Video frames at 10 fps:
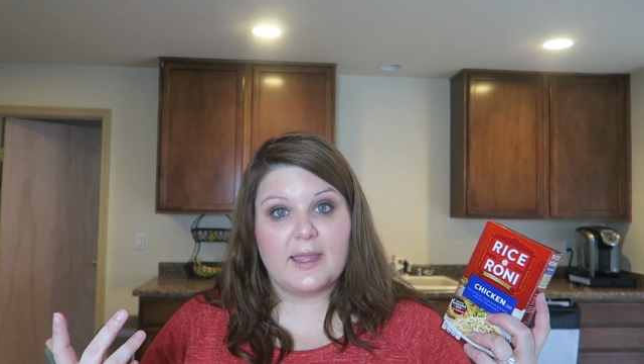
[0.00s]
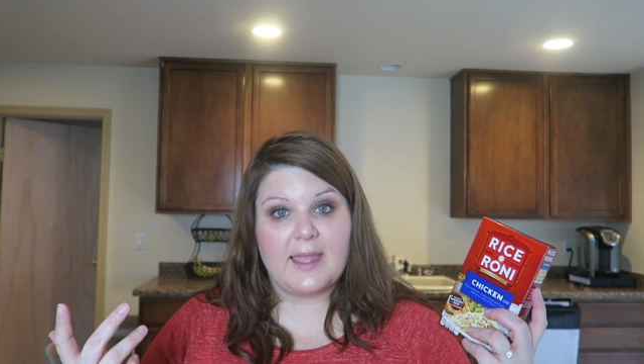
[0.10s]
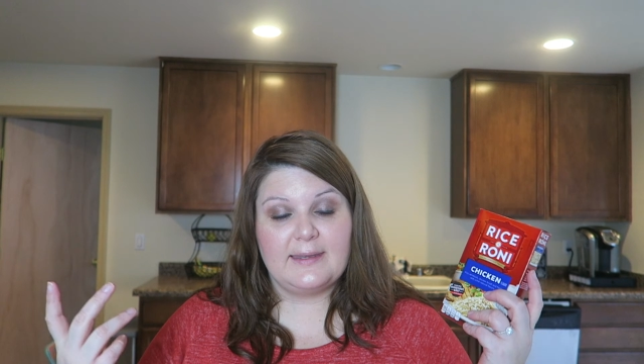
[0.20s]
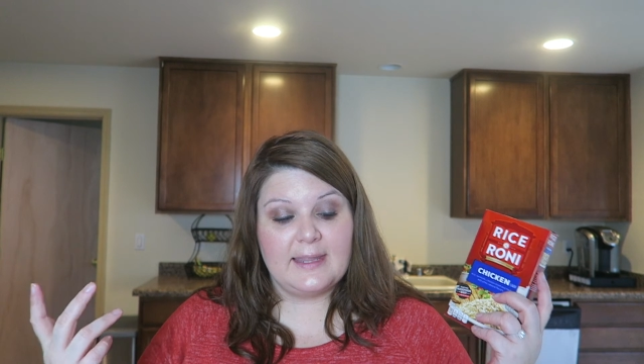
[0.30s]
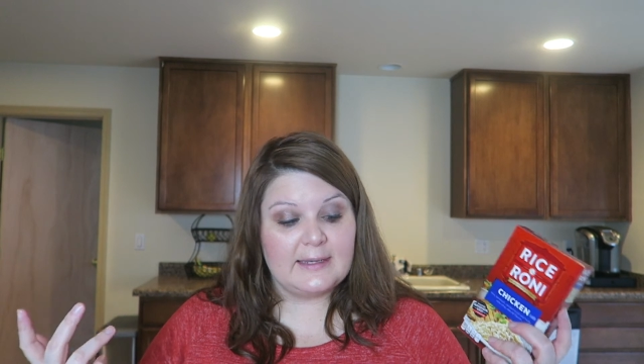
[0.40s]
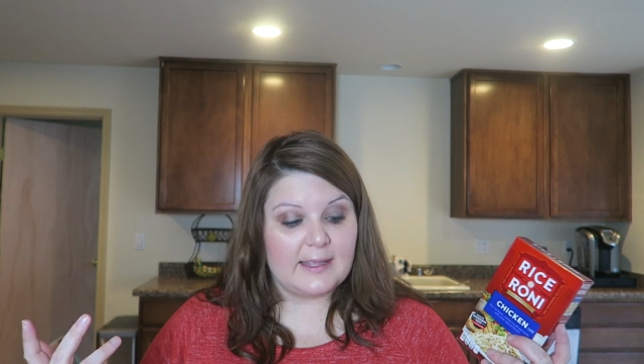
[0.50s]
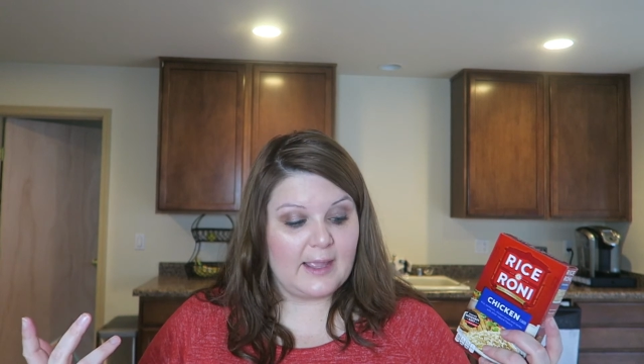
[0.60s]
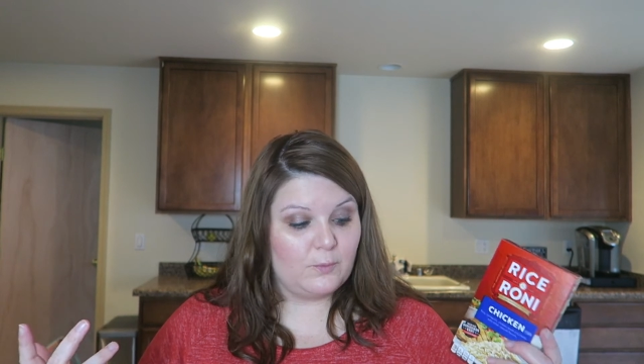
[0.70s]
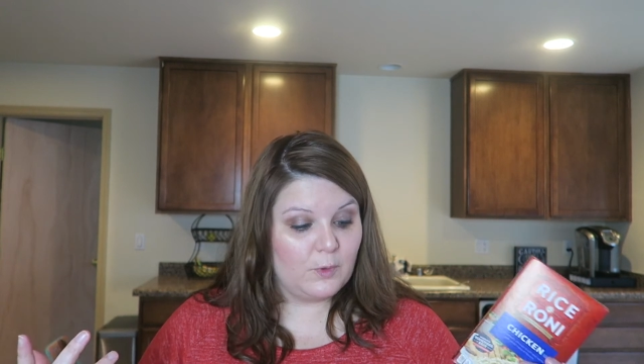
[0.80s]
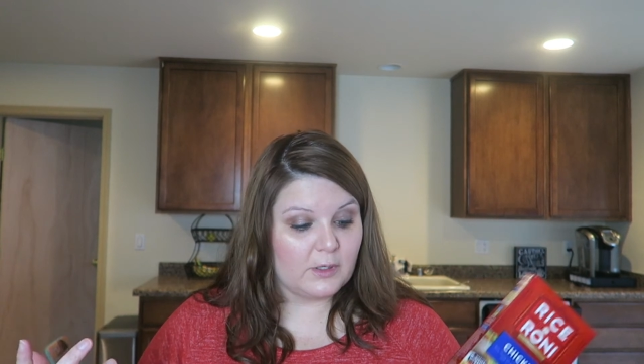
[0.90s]
and eat it
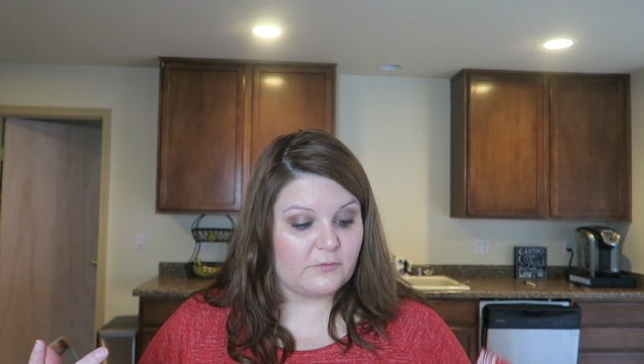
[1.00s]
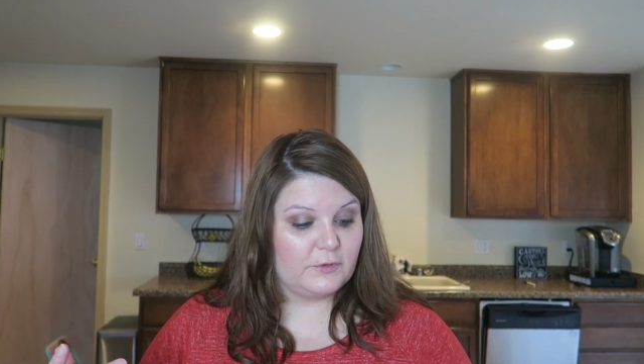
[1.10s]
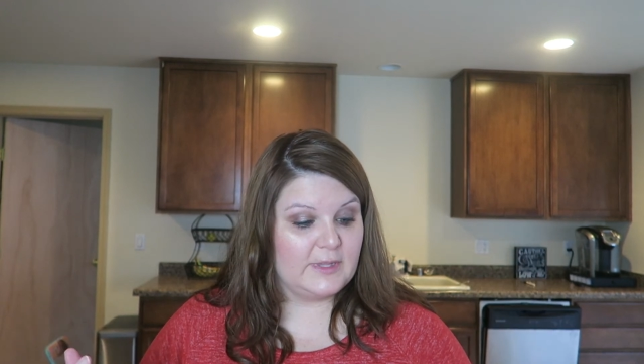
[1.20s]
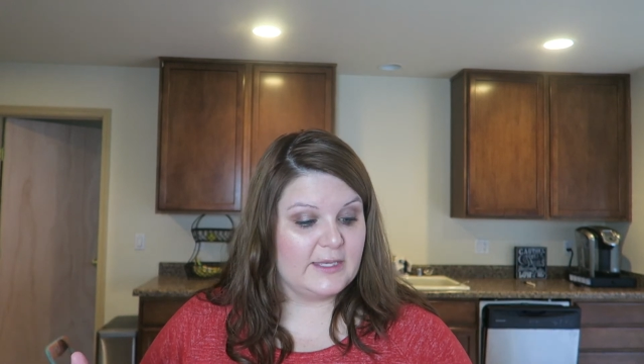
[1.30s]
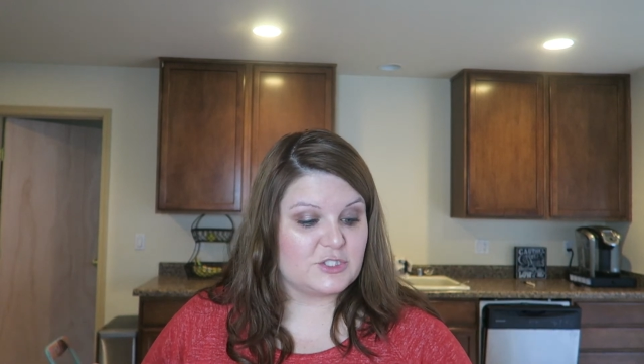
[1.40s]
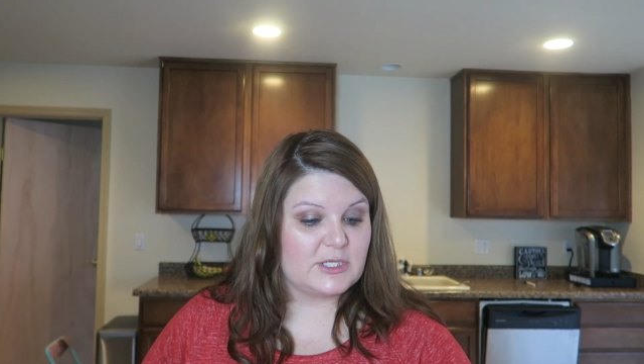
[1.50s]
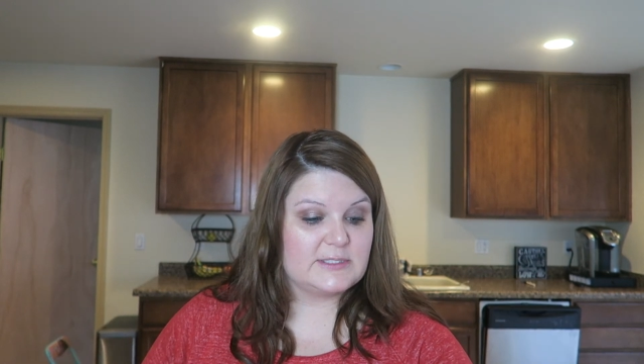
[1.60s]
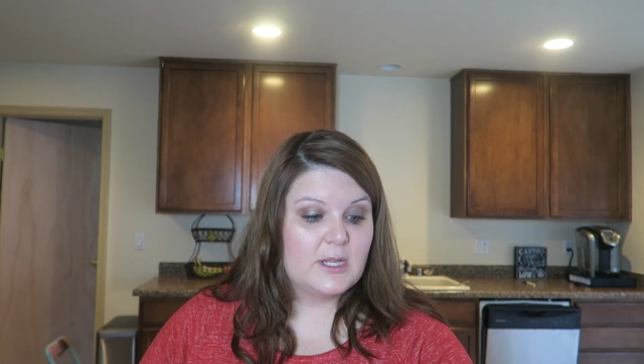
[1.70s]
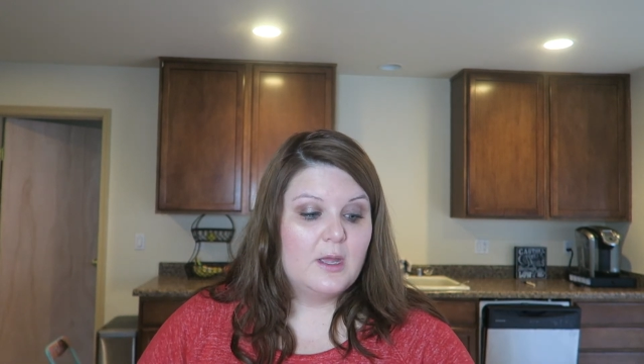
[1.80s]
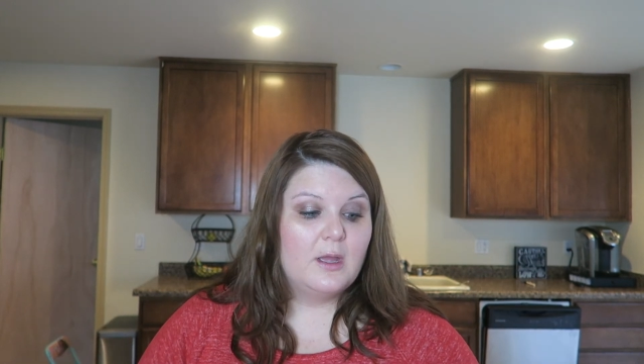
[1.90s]
at work for lunch because